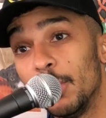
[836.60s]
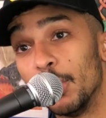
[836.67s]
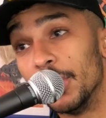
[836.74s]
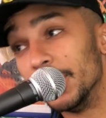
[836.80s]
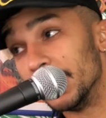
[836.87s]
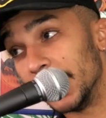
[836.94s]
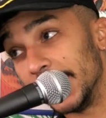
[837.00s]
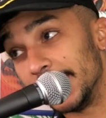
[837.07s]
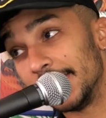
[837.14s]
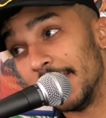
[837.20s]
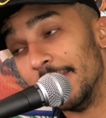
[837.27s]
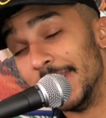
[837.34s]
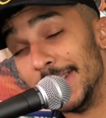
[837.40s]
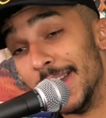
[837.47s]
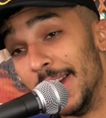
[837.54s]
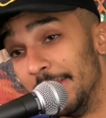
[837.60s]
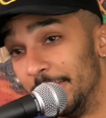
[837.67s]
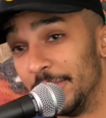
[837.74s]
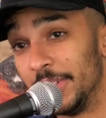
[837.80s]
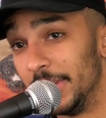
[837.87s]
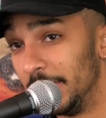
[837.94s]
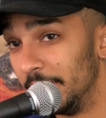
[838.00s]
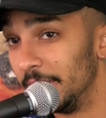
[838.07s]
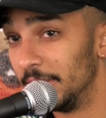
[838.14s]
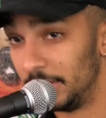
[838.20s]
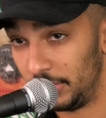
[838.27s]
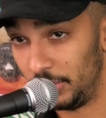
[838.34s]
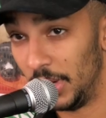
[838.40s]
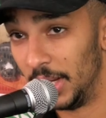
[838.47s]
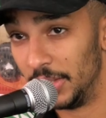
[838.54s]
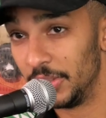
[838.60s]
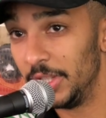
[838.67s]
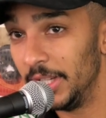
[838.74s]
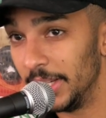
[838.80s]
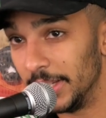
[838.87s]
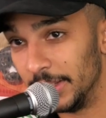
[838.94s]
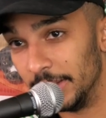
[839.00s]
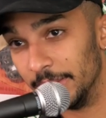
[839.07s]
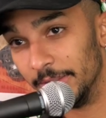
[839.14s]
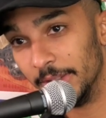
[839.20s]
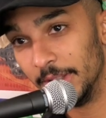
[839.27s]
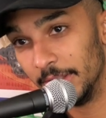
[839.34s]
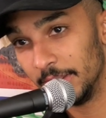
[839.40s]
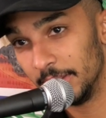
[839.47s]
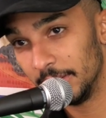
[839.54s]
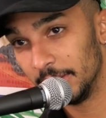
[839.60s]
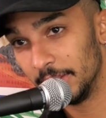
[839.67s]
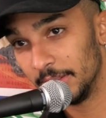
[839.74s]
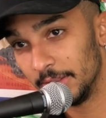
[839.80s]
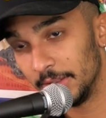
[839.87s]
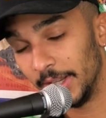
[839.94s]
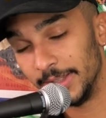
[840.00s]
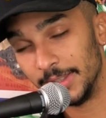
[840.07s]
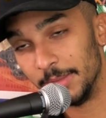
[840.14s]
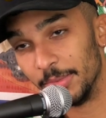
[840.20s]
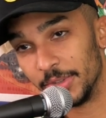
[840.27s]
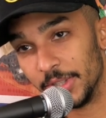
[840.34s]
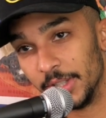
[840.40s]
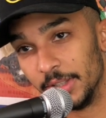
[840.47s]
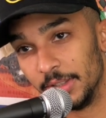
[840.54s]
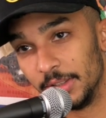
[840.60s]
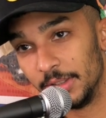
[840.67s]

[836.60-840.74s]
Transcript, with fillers: was like 79% astrology and 19%,